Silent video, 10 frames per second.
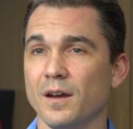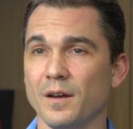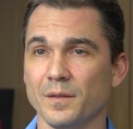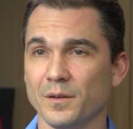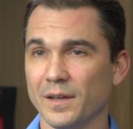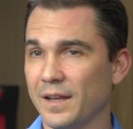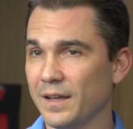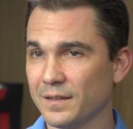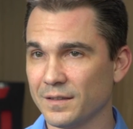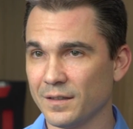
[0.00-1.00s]
They'll get
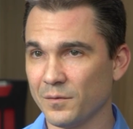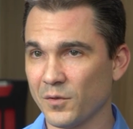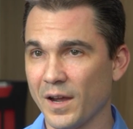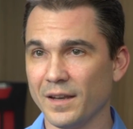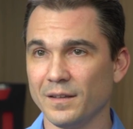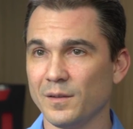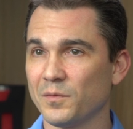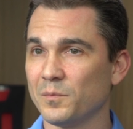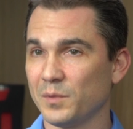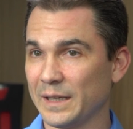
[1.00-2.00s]
headaches in a variety of
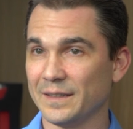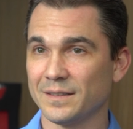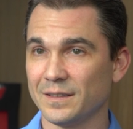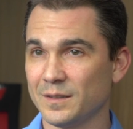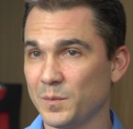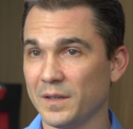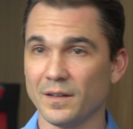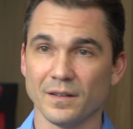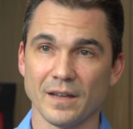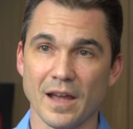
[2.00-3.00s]
different places, depending
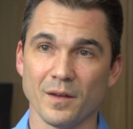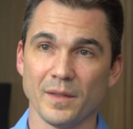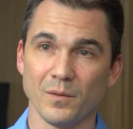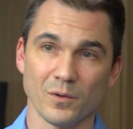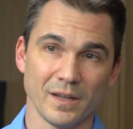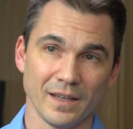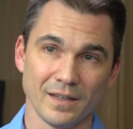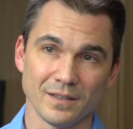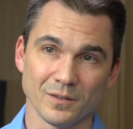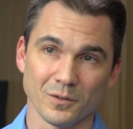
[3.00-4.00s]
on how they were
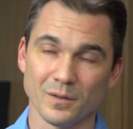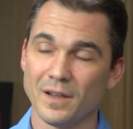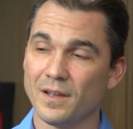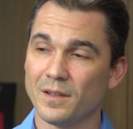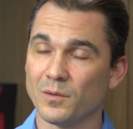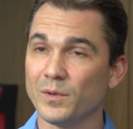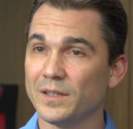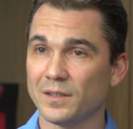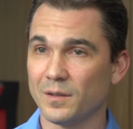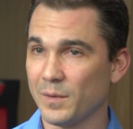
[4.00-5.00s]
hit or the
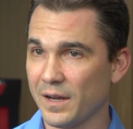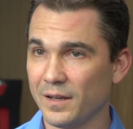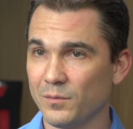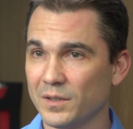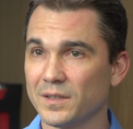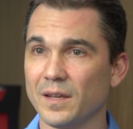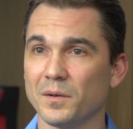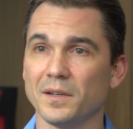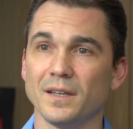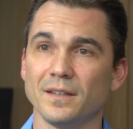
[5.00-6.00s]
region of the body which they
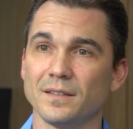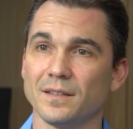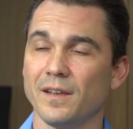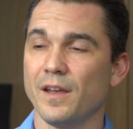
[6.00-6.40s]
were hit.